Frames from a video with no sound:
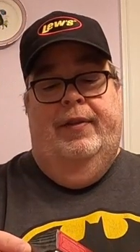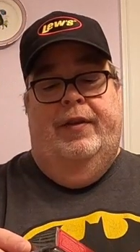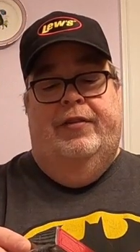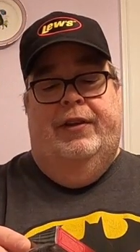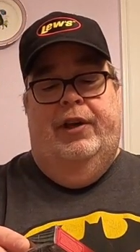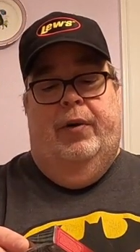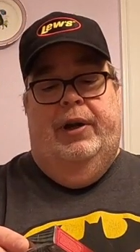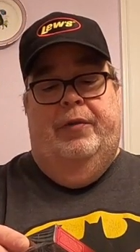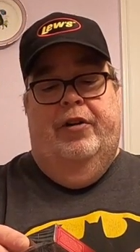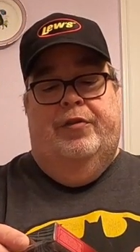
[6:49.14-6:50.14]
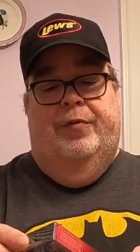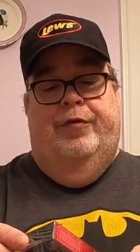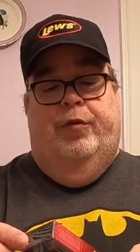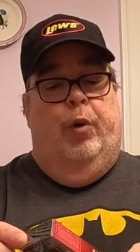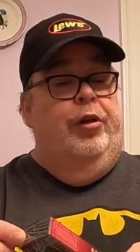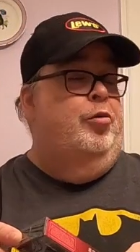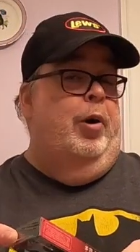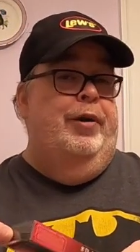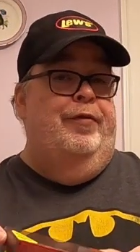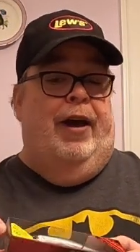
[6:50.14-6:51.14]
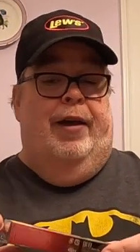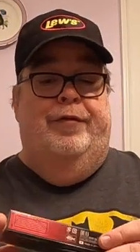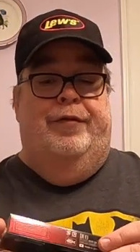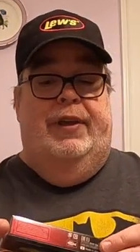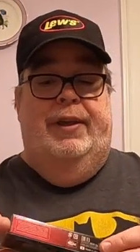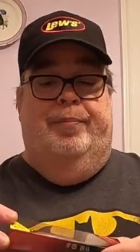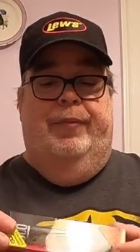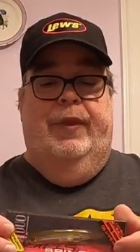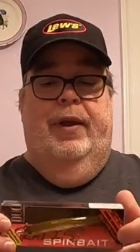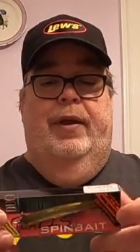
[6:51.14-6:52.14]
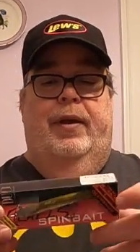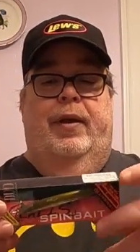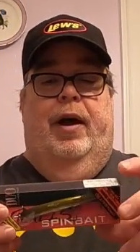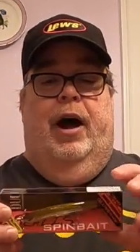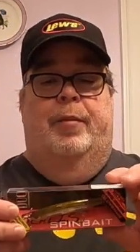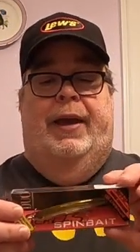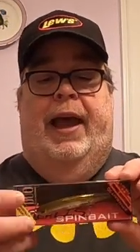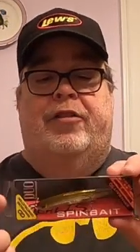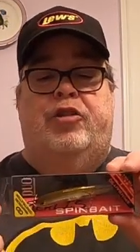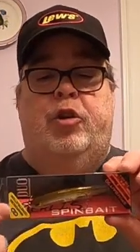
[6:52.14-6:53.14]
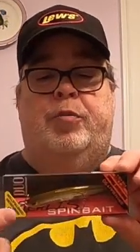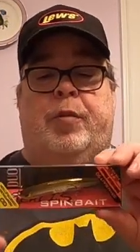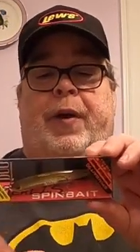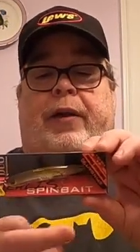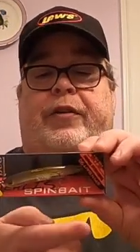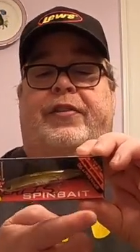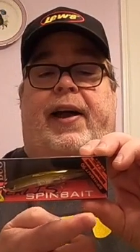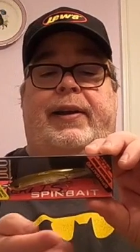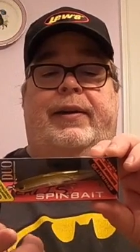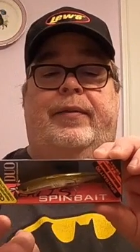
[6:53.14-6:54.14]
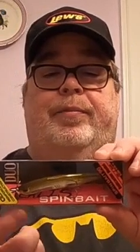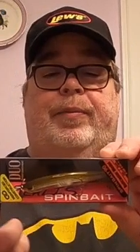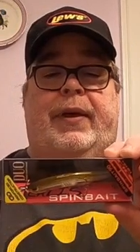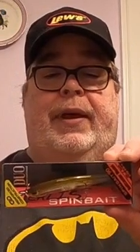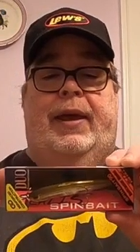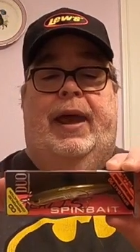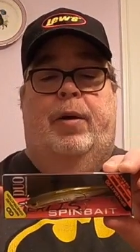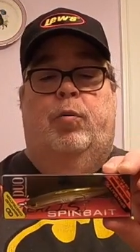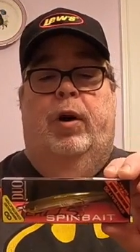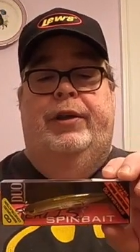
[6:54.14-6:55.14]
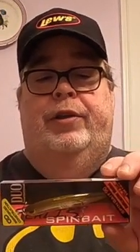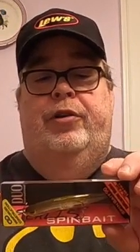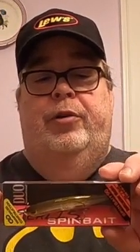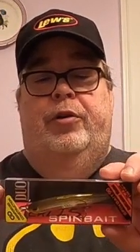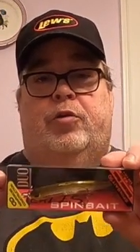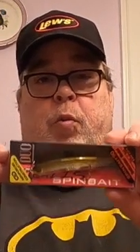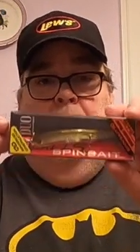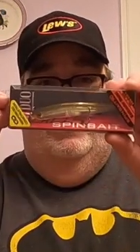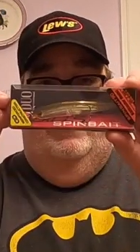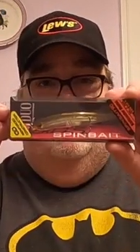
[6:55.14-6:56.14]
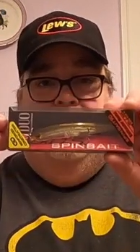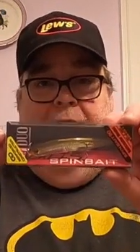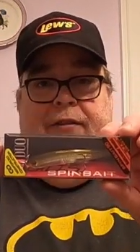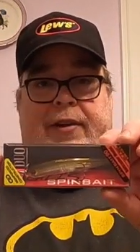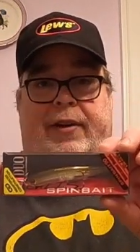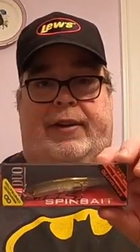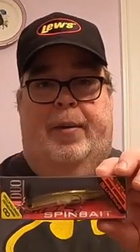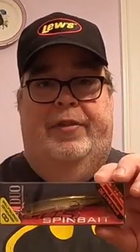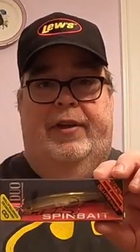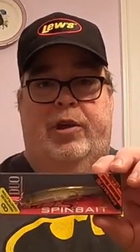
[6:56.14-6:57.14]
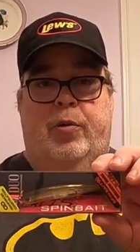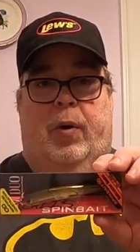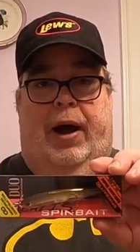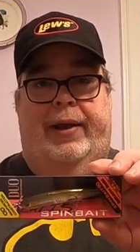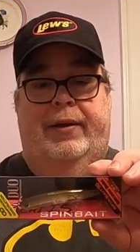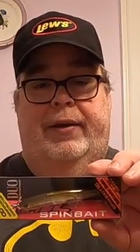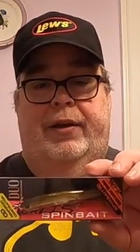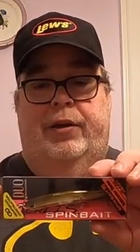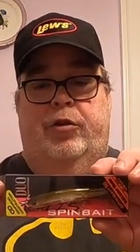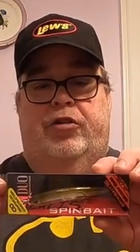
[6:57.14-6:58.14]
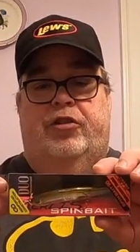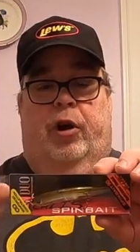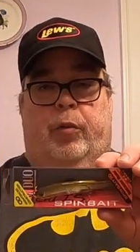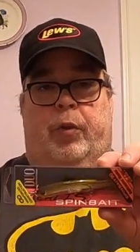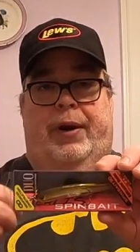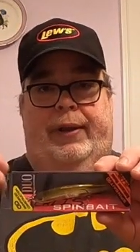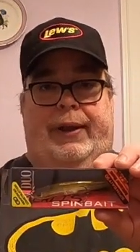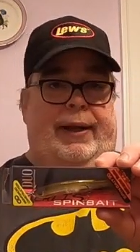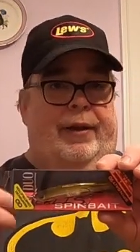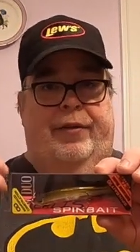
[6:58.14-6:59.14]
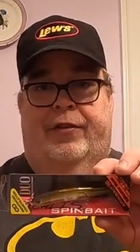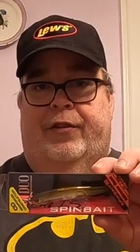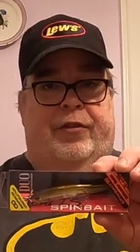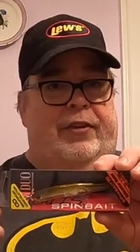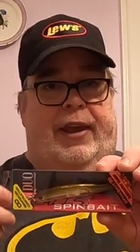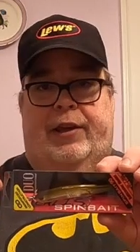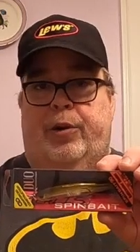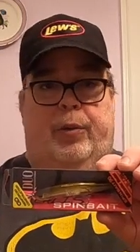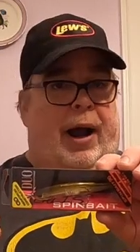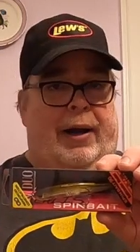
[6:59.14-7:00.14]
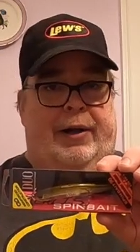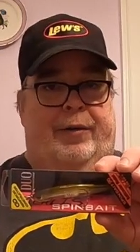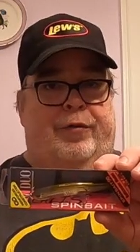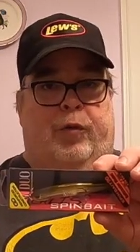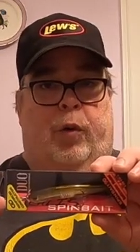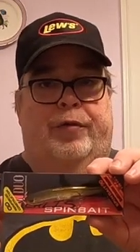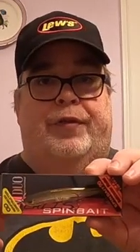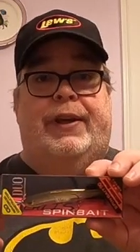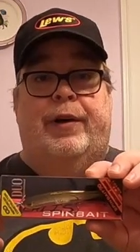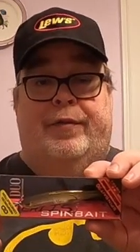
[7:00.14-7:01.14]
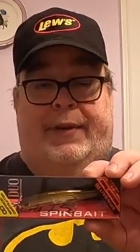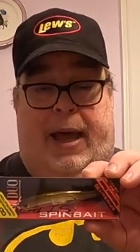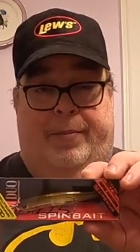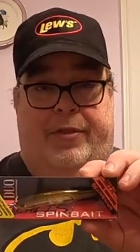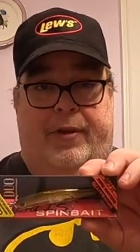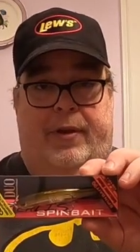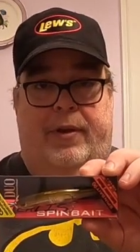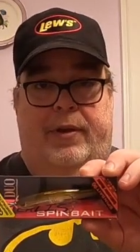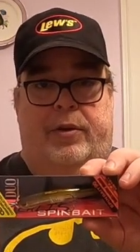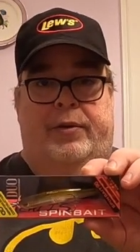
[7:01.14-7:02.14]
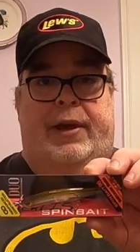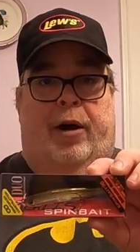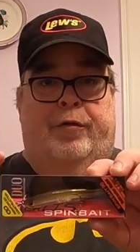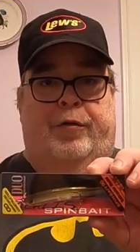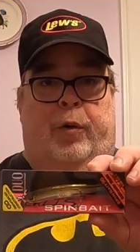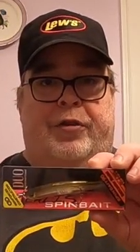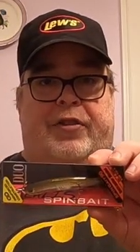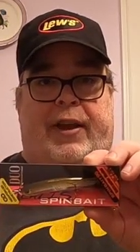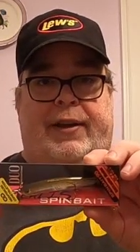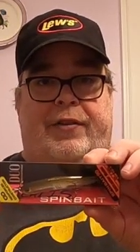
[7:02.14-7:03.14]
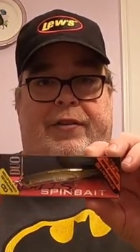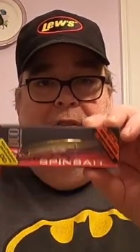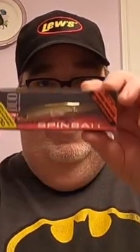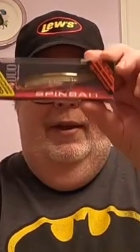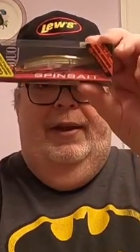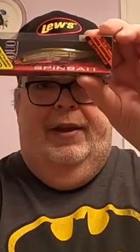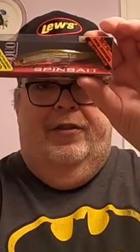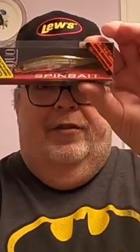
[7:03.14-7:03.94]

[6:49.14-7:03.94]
This can go anywhere from 4 to 25 feet. It has 2 propellers on it. And what you do is once it's down to the depth that you want, you start reeling it in. So say you wanted 4 feet of depth. You count 4 seconds. It